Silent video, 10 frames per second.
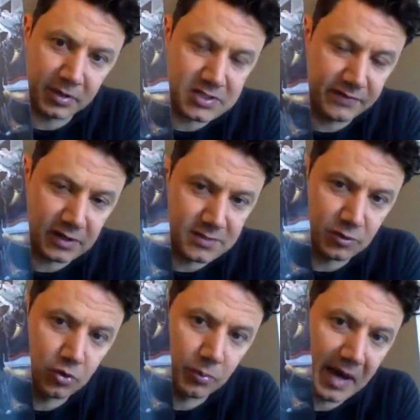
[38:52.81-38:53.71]
Plus they've got
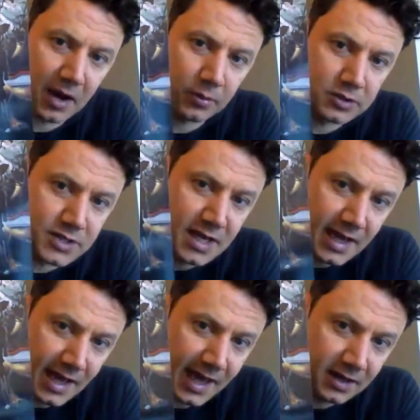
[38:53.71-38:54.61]
some cool powers,
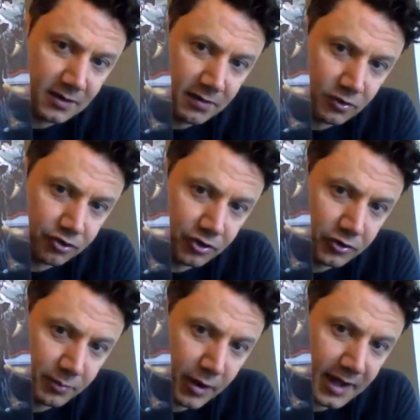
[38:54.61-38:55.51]
and they'll
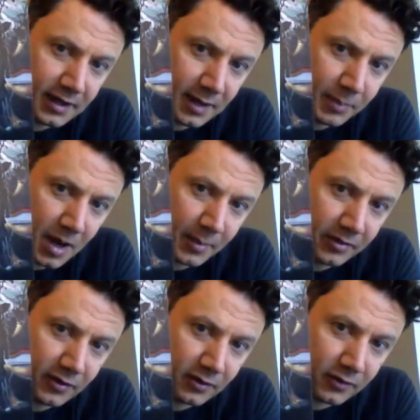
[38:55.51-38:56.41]
steal your brain and pop
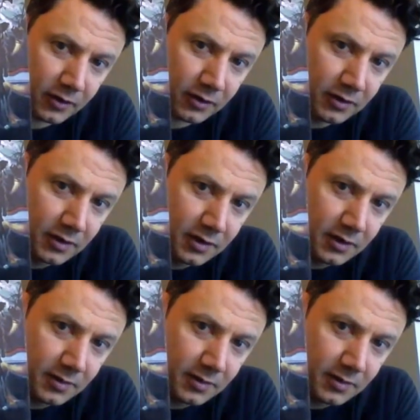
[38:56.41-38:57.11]
it in their little